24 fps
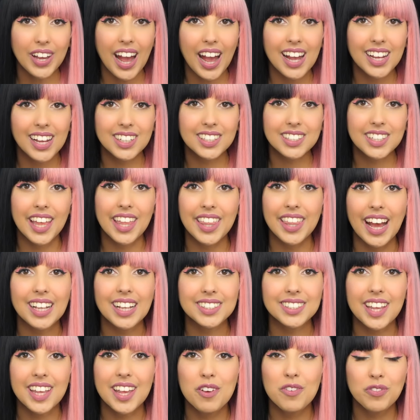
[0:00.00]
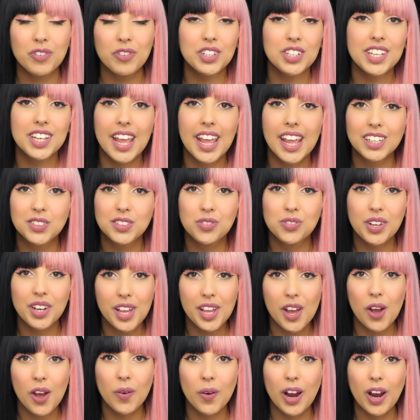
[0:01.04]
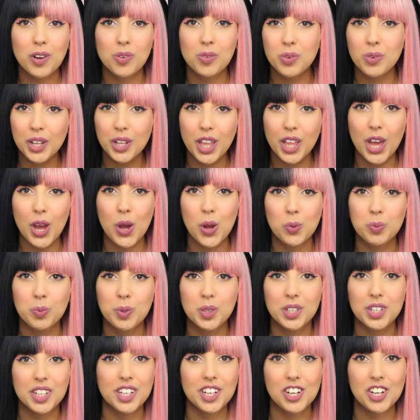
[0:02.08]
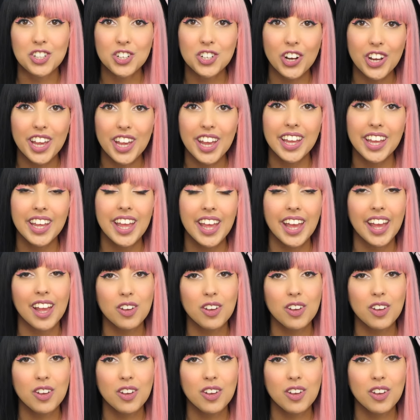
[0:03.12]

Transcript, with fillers: guys, that's it for today's video. I really hope you did enjoy it.